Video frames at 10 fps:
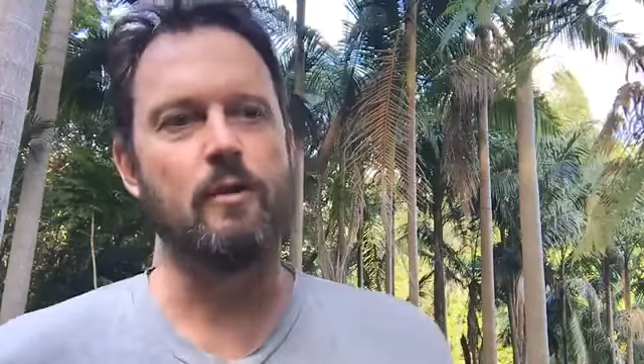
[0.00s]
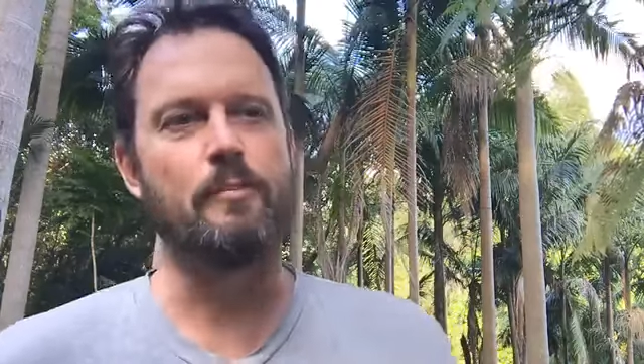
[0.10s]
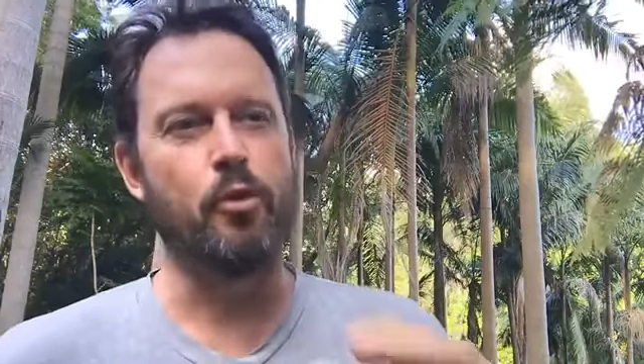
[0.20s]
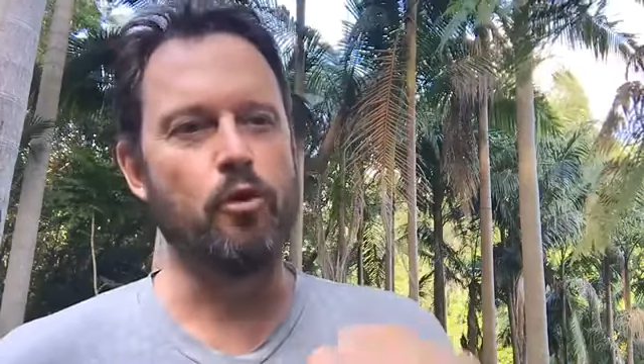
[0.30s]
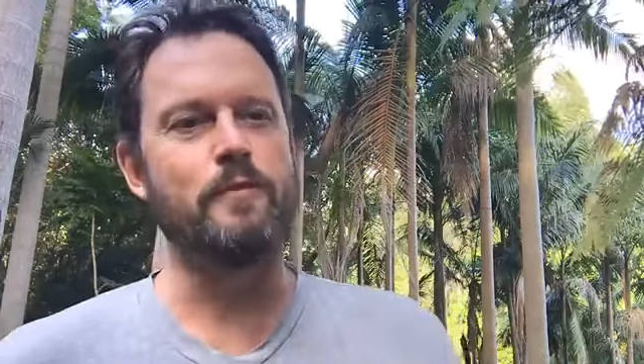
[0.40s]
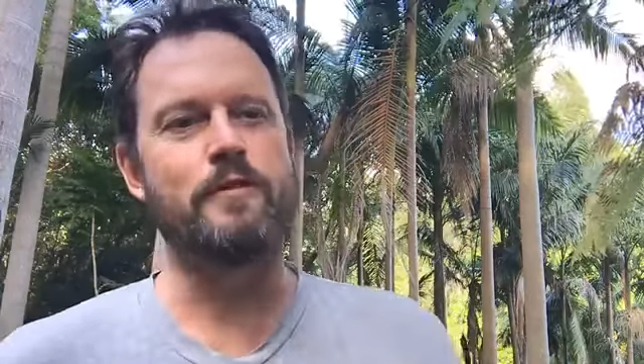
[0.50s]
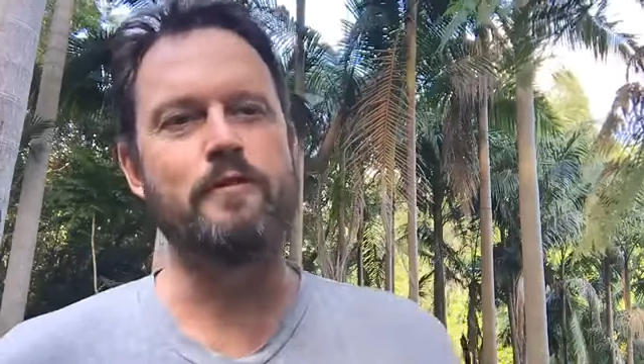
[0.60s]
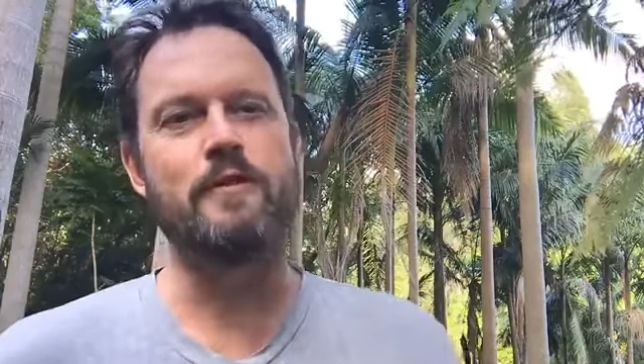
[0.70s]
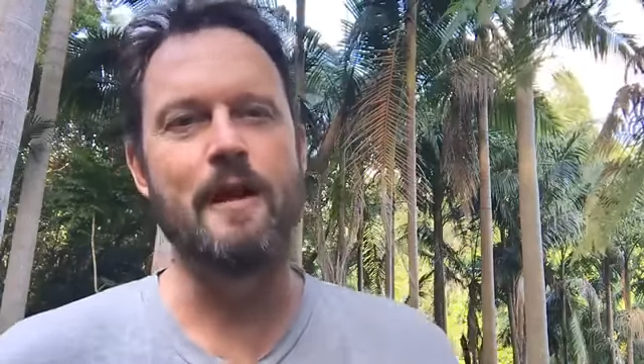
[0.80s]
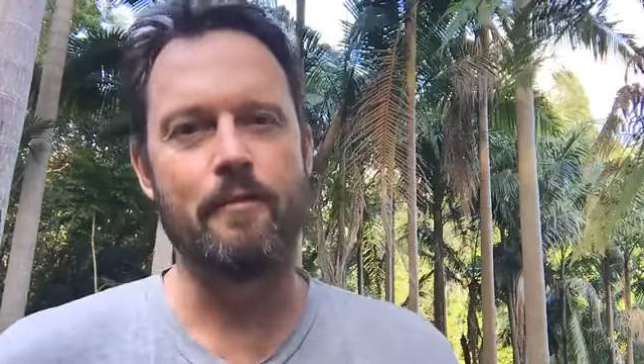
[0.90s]
we put them through
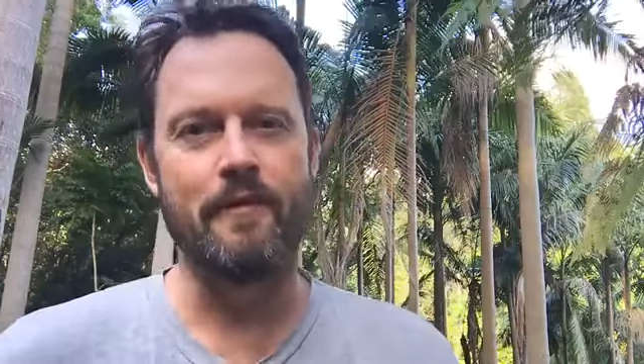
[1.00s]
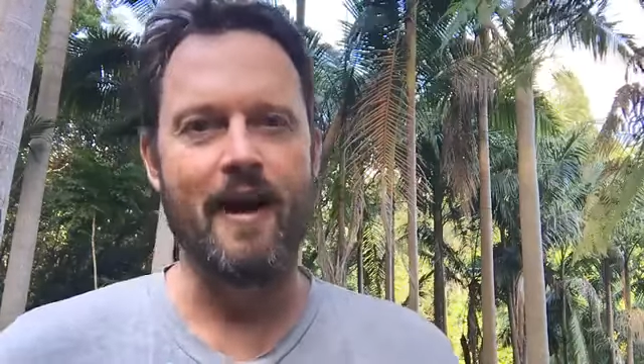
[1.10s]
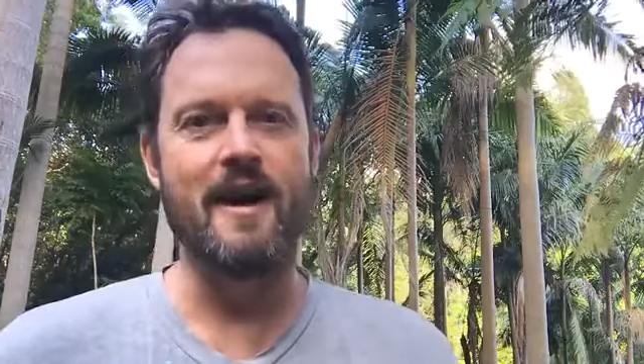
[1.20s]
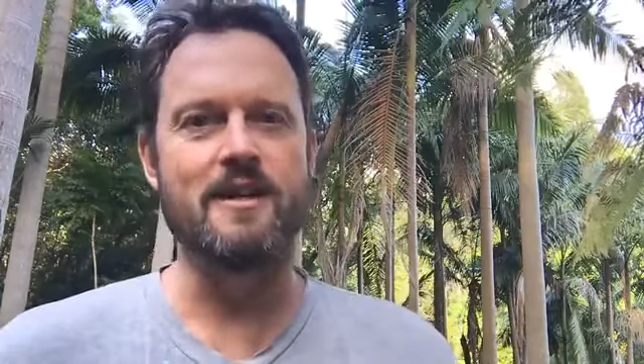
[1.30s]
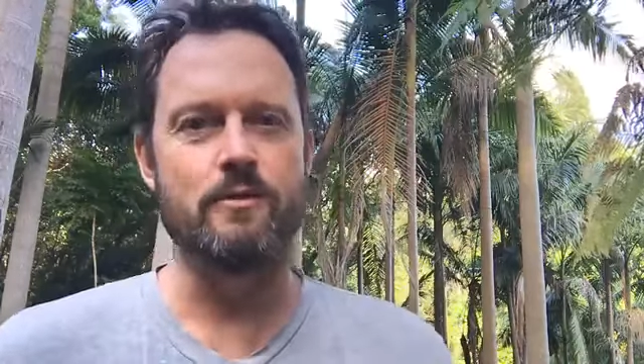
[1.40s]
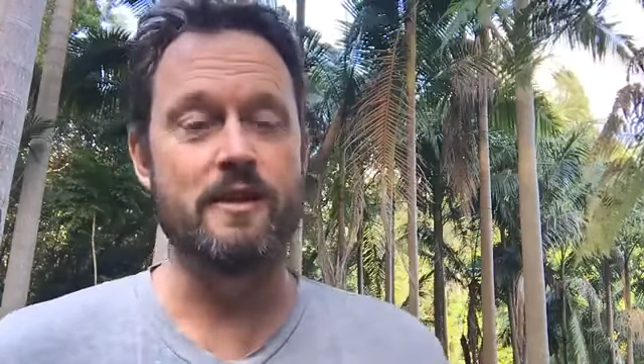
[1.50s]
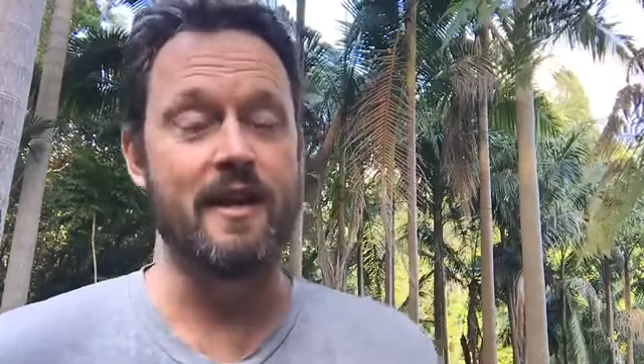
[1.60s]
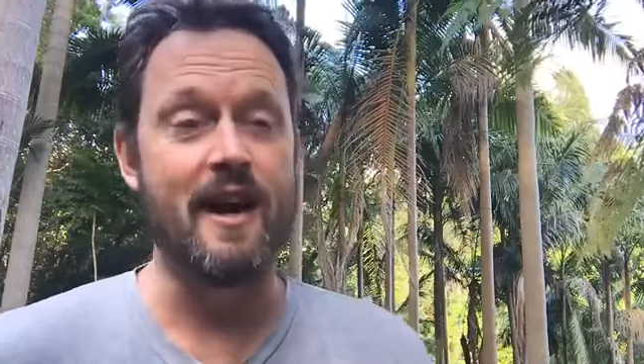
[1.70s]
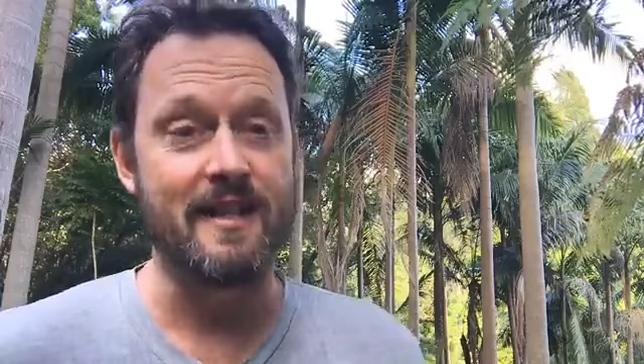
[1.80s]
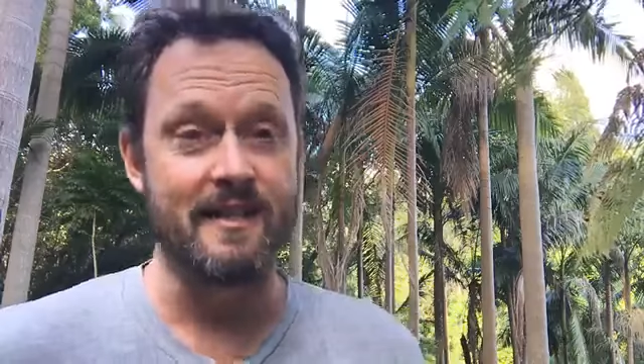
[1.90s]
a number of arduous
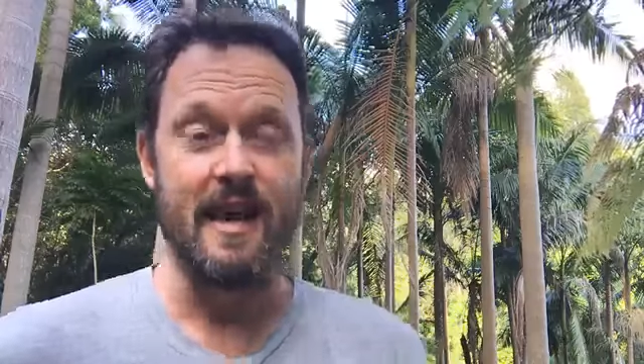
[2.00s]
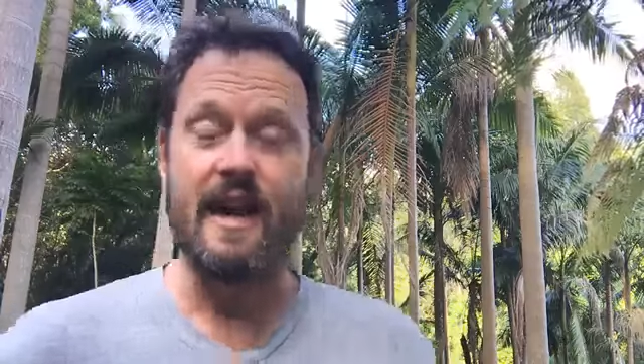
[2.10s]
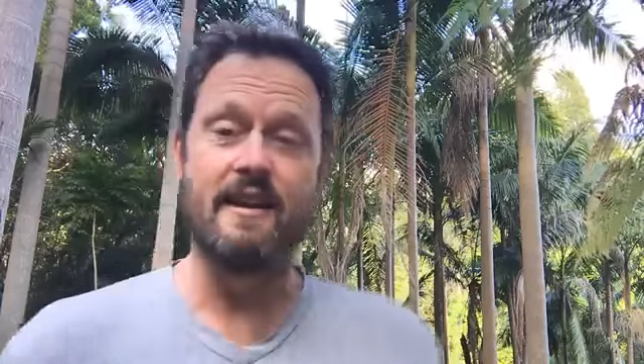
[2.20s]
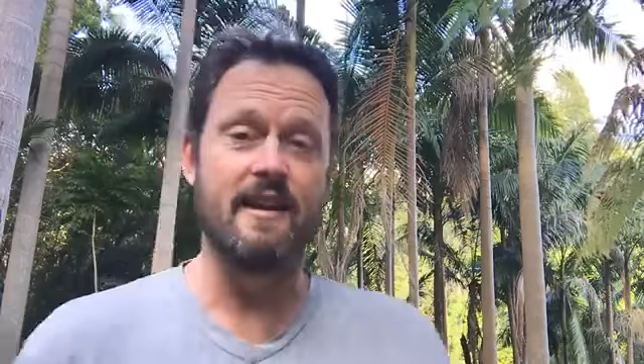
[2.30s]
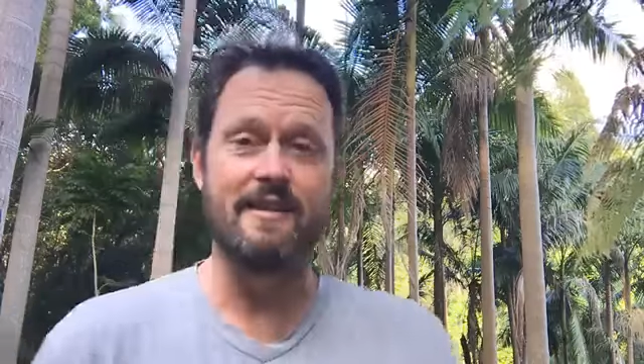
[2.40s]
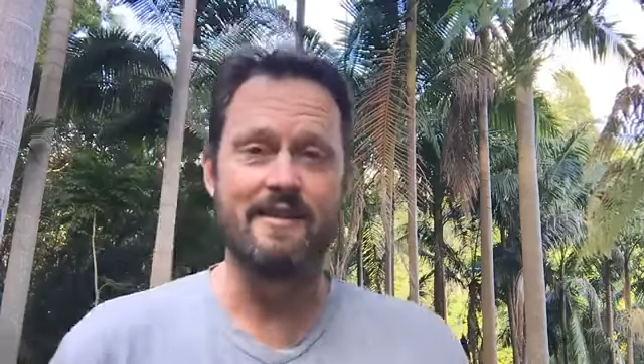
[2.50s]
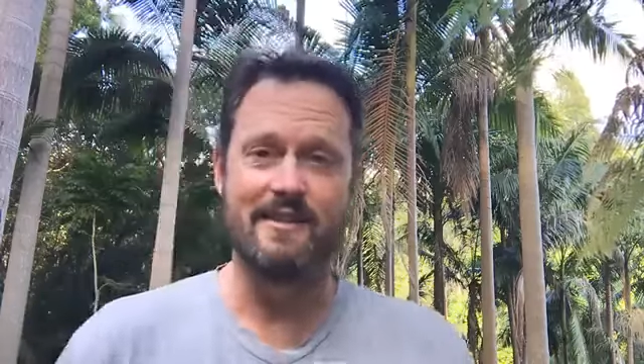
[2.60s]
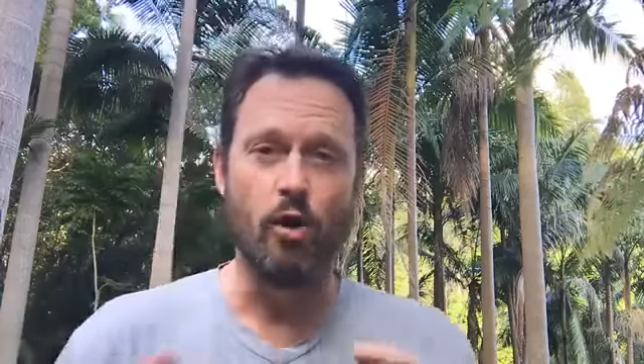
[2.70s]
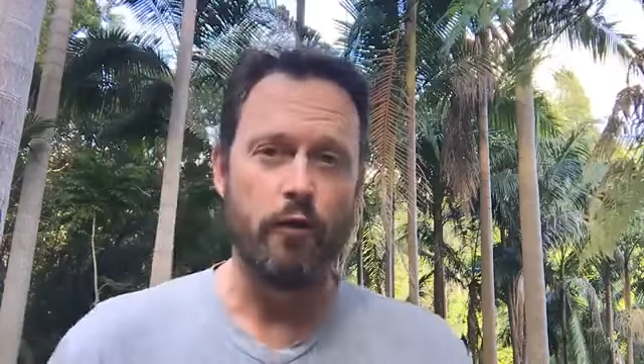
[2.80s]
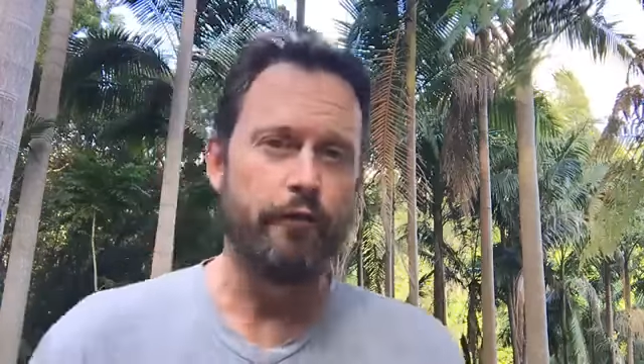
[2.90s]
tasks, and it's
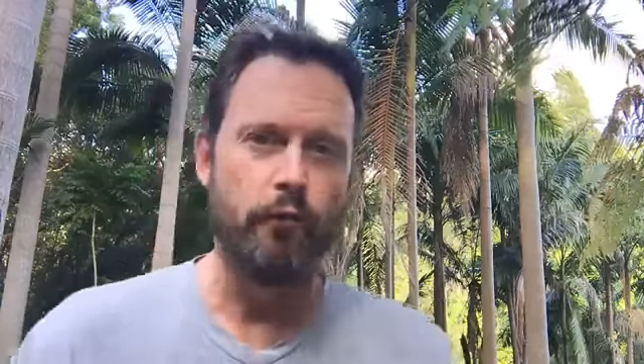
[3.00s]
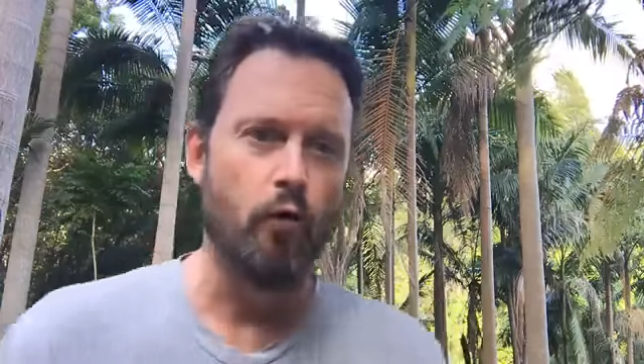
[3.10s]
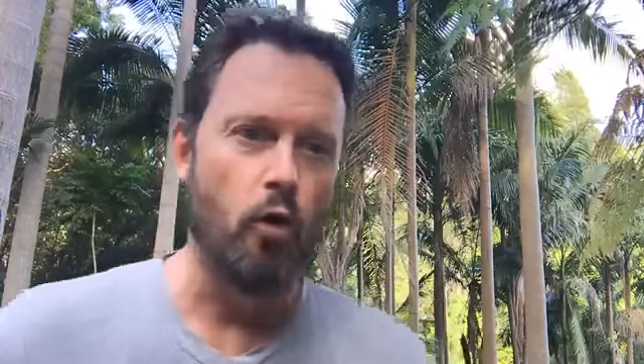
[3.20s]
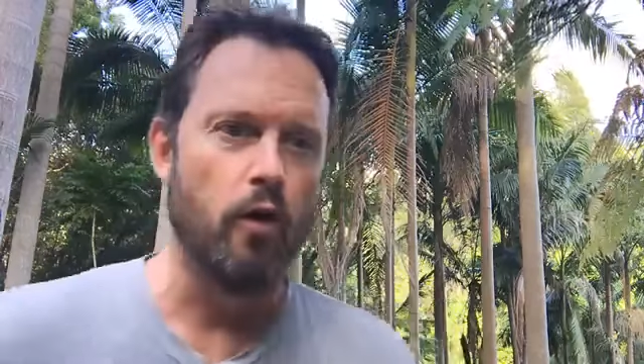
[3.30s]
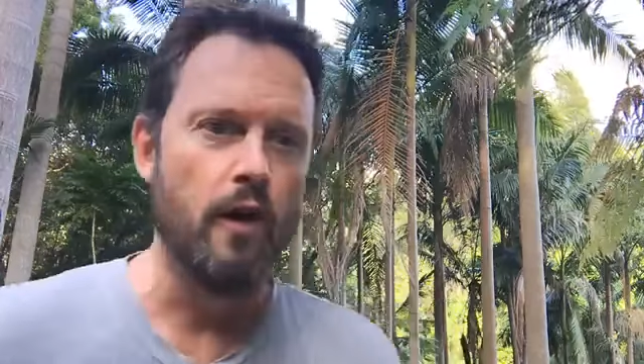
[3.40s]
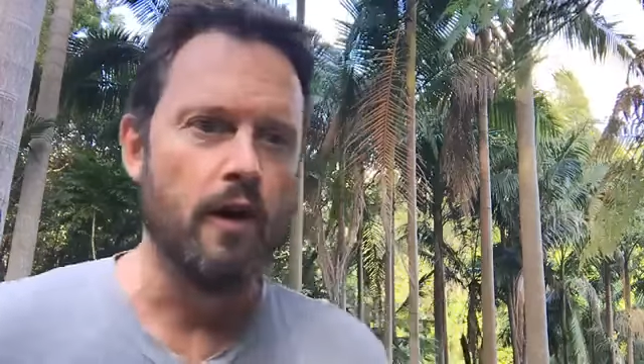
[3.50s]
not for